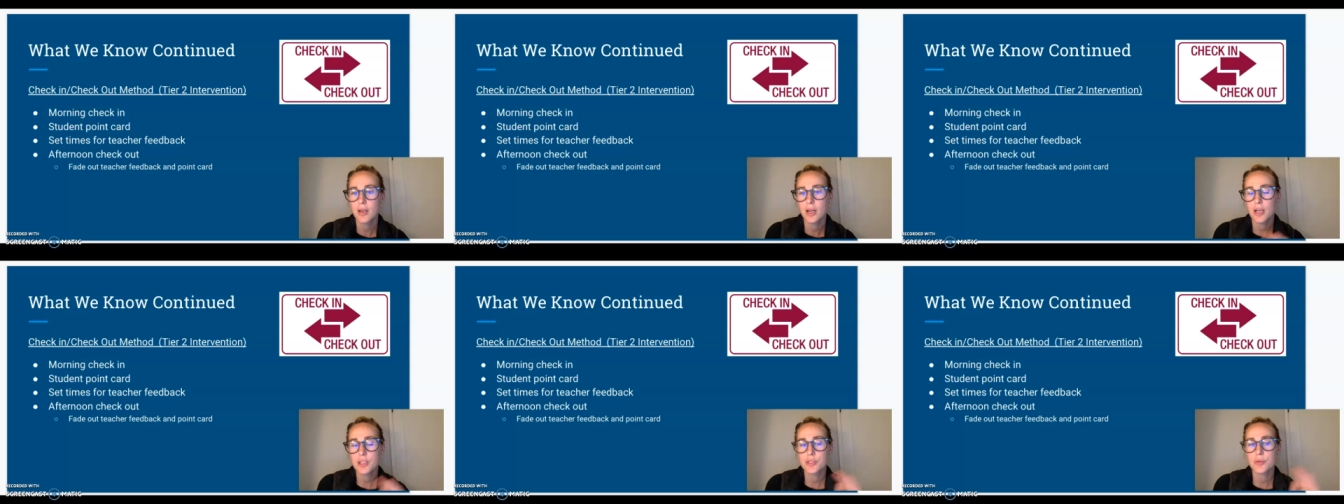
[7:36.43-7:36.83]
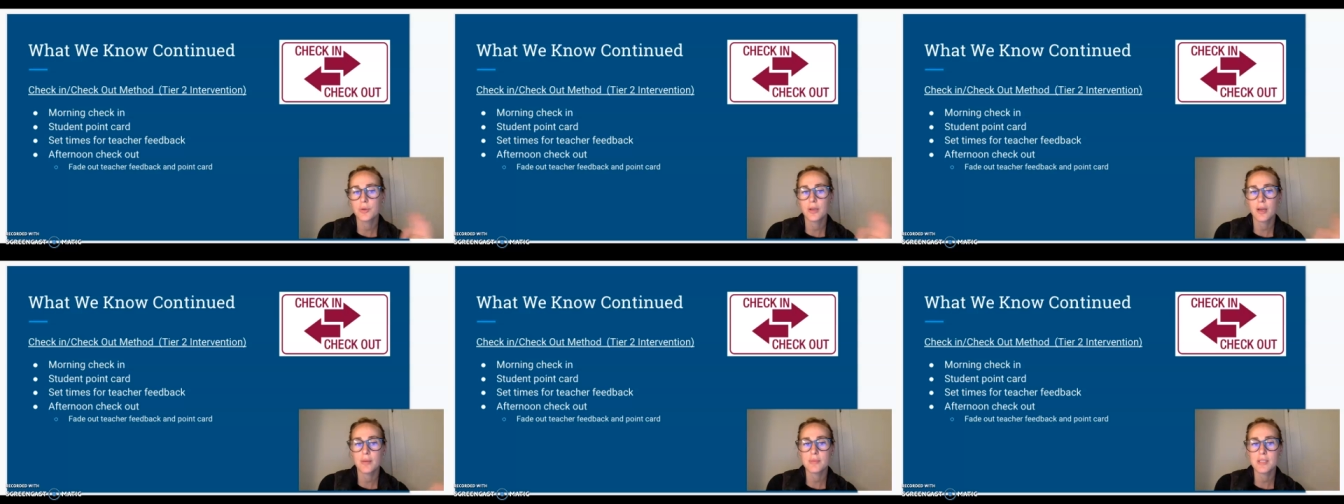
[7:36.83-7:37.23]
A
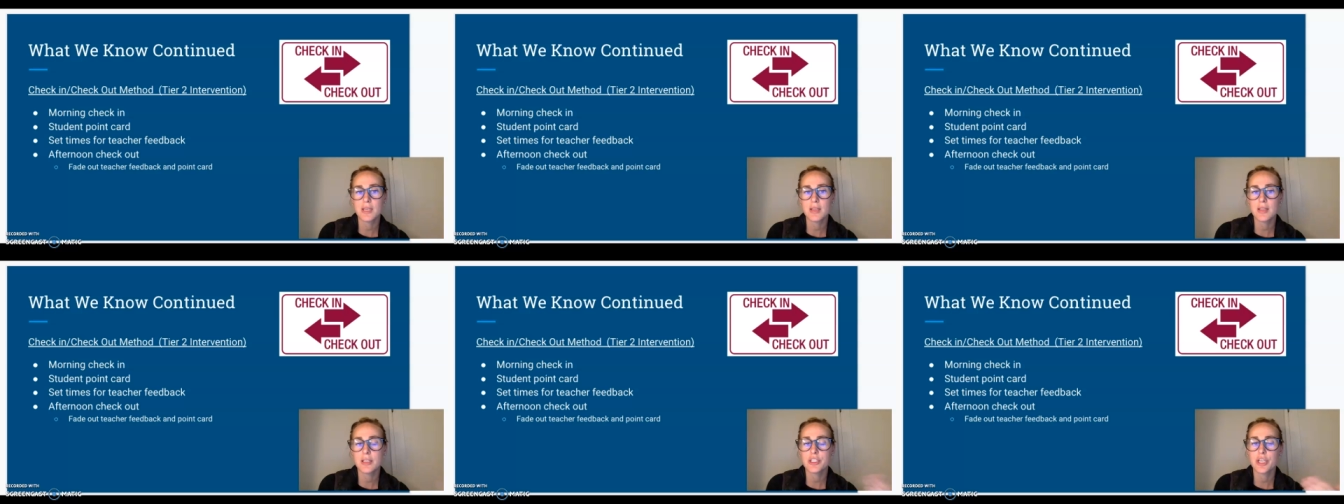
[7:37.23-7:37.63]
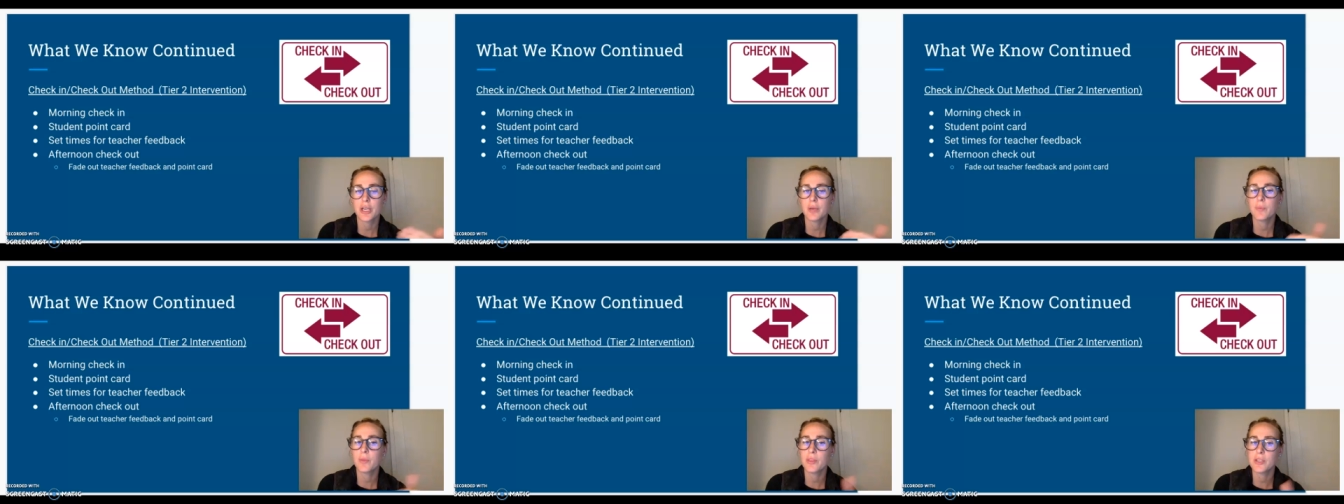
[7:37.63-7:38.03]
student comes in, they check
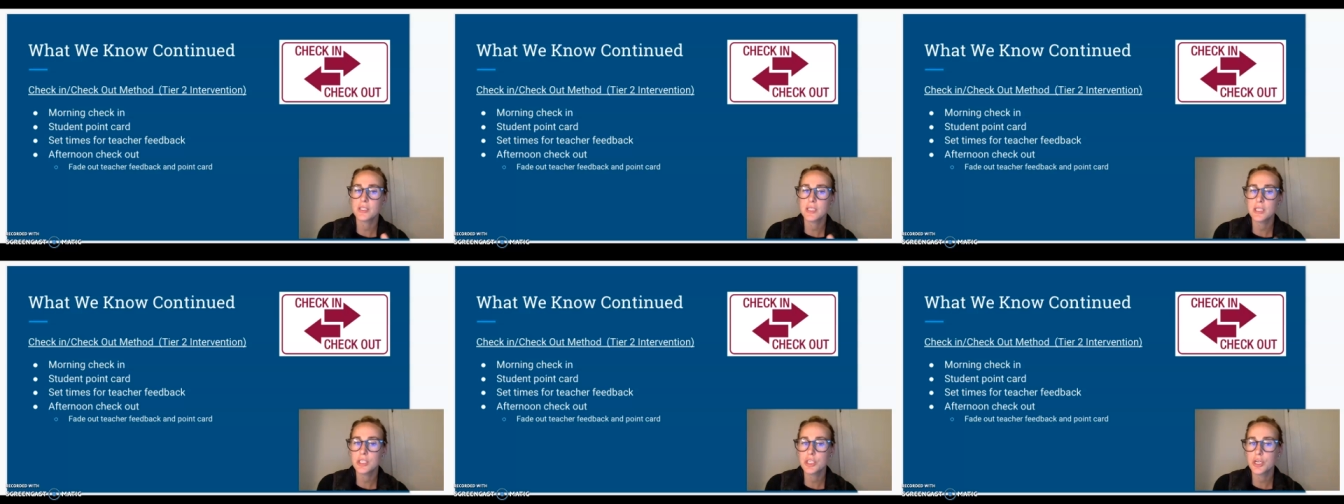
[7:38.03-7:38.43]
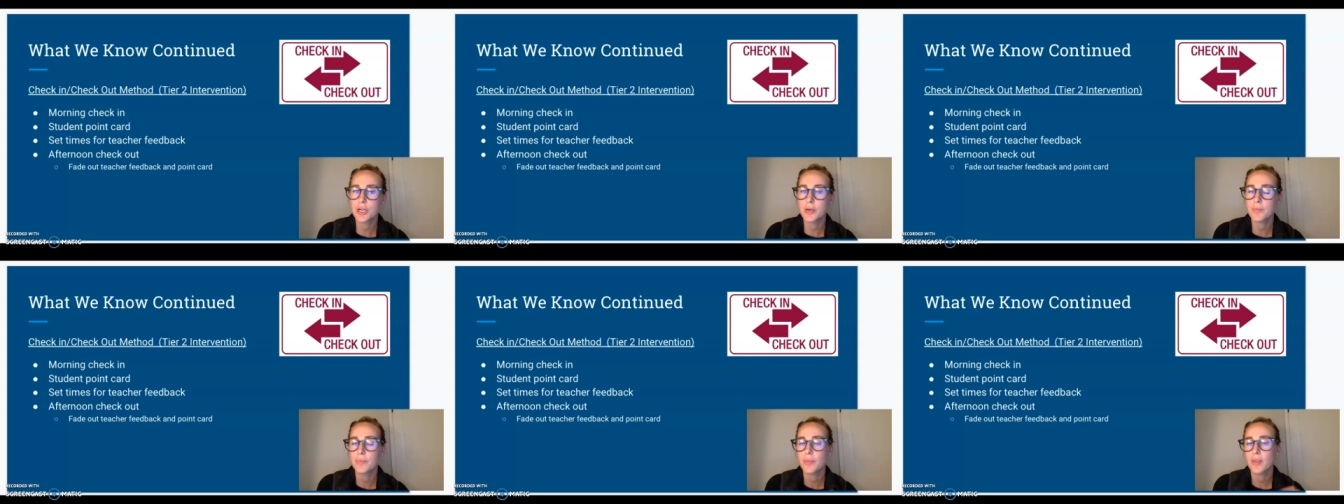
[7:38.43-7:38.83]
in with the
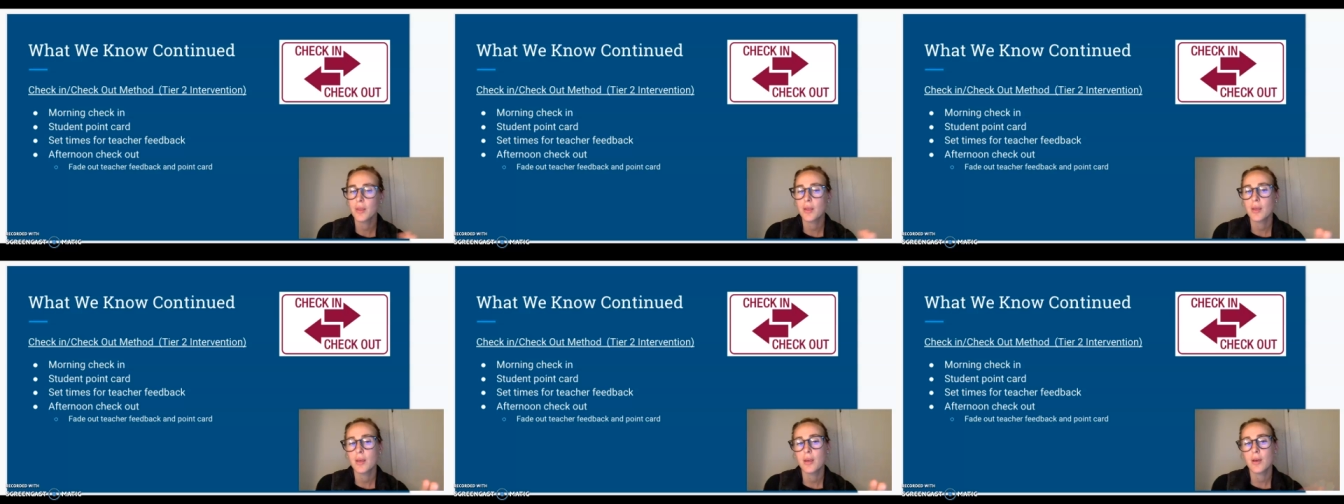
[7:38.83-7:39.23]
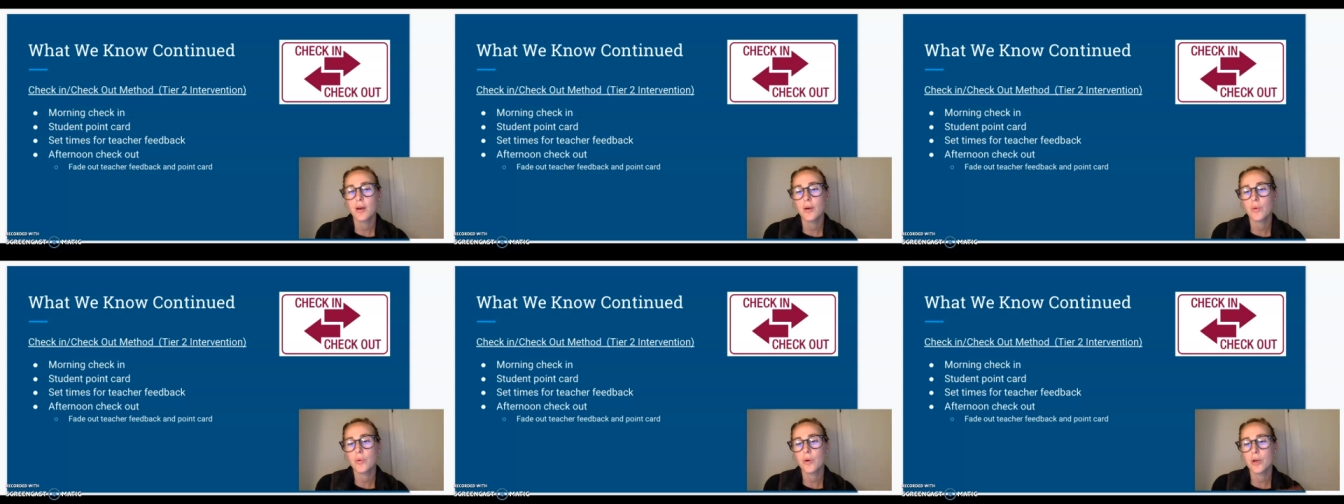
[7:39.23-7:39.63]
teacher
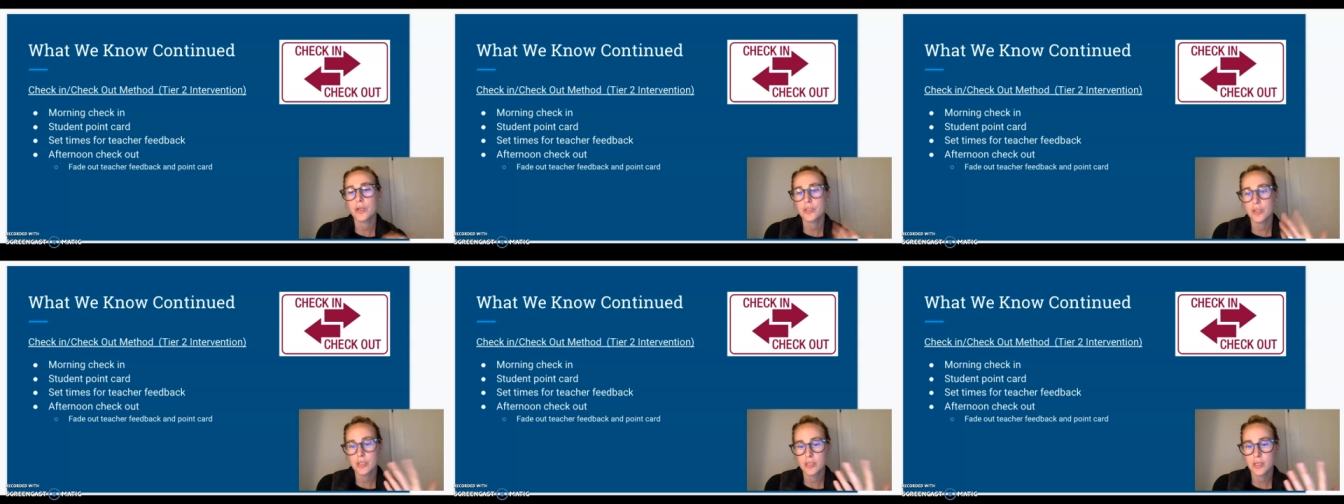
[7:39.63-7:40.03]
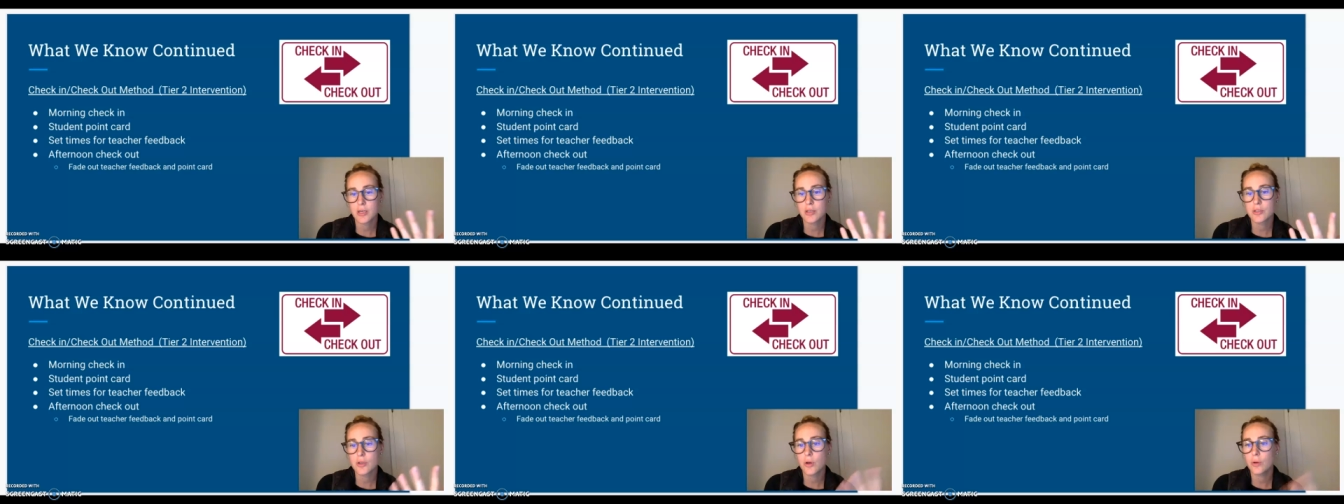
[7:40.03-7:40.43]
or a trusted
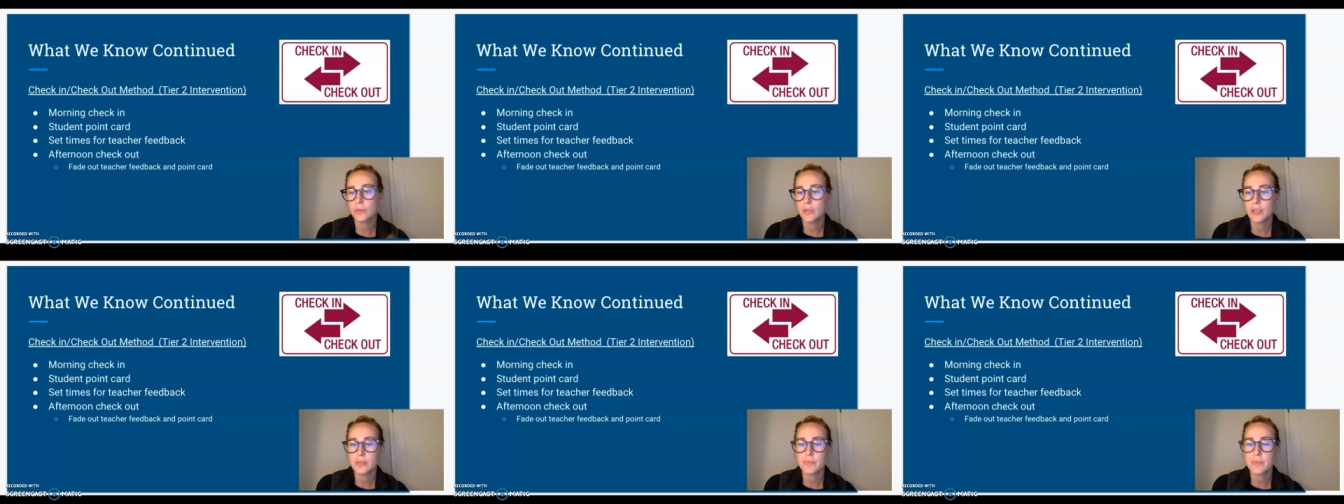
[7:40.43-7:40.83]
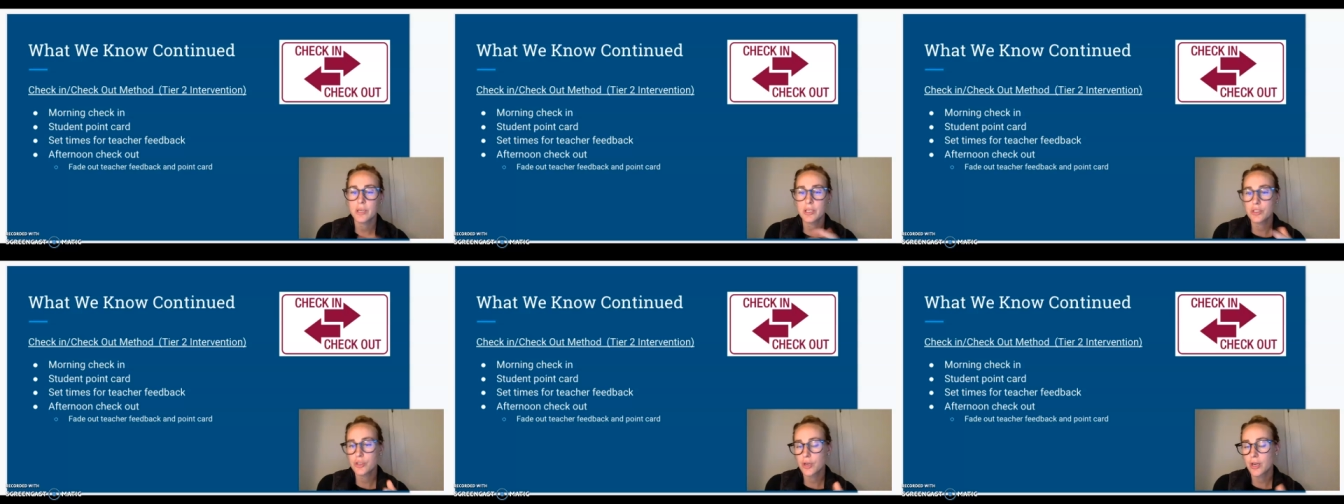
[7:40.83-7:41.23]
adult
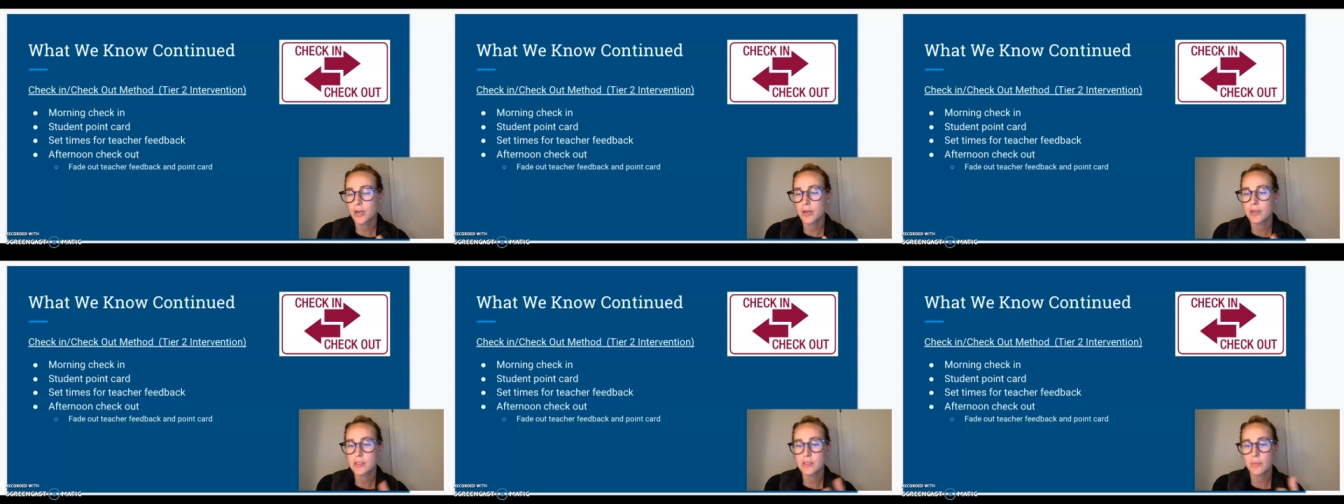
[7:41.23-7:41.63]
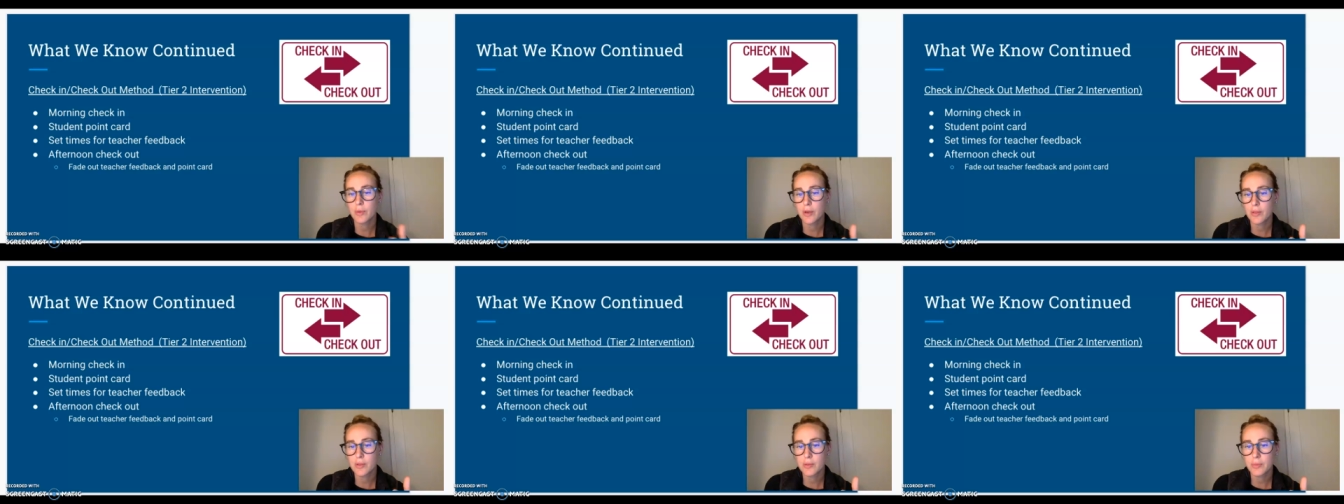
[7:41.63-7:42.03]
administrator,
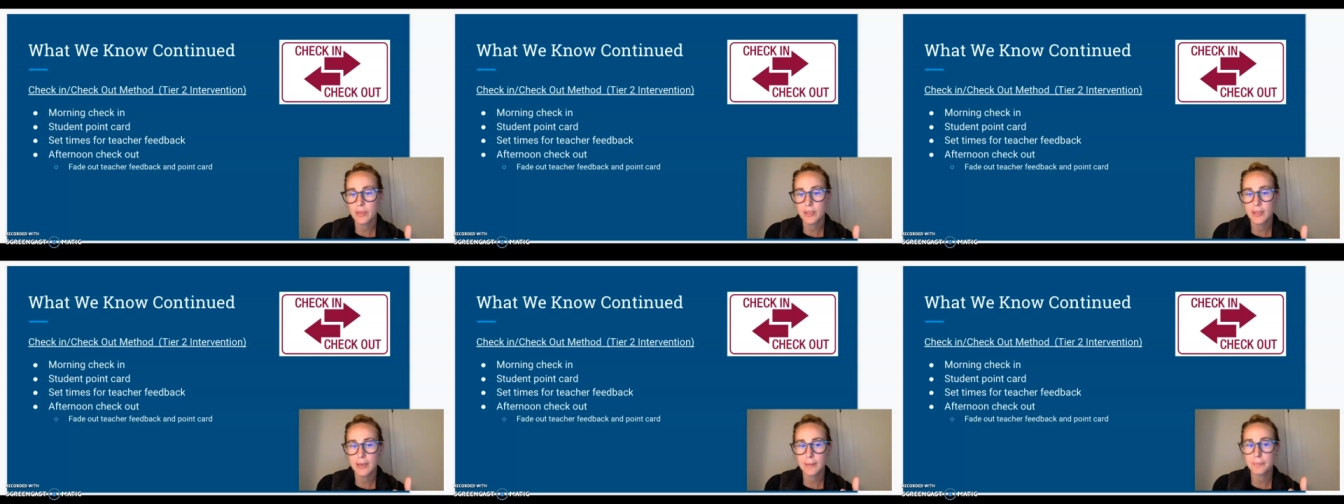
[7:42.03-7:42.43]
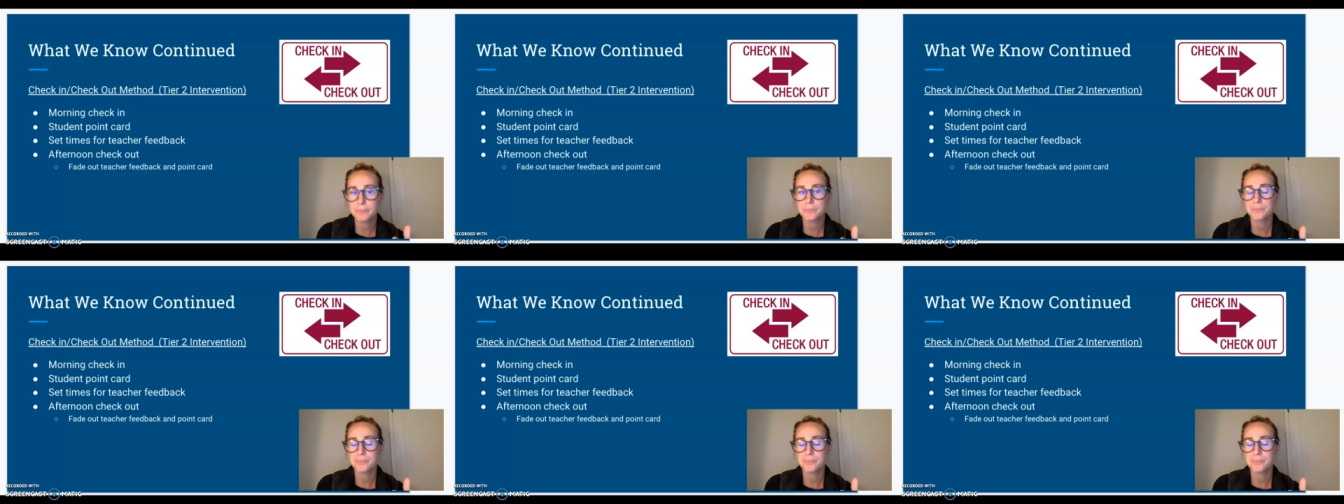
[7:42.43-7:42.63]
someone in the building.